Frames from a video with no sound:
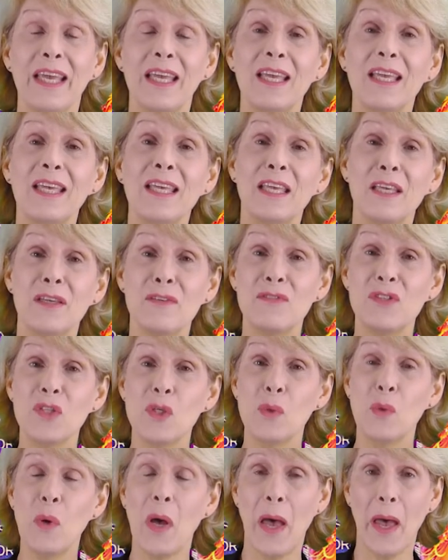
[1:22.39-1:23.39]
it gives
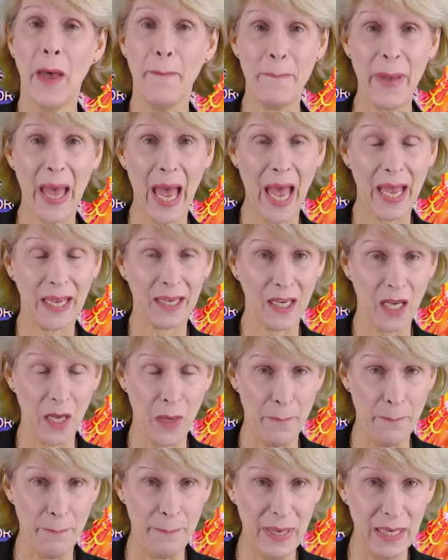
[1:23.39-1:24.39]
you back
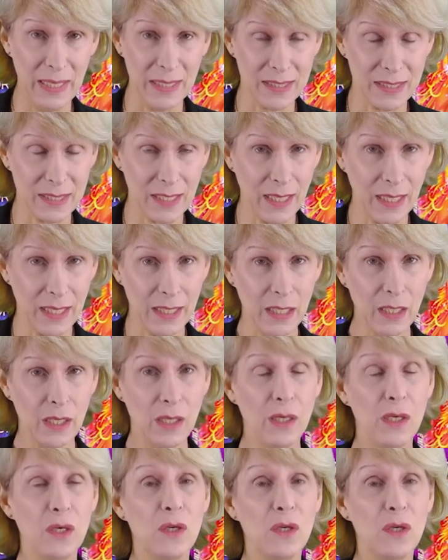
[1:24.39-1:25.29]
ability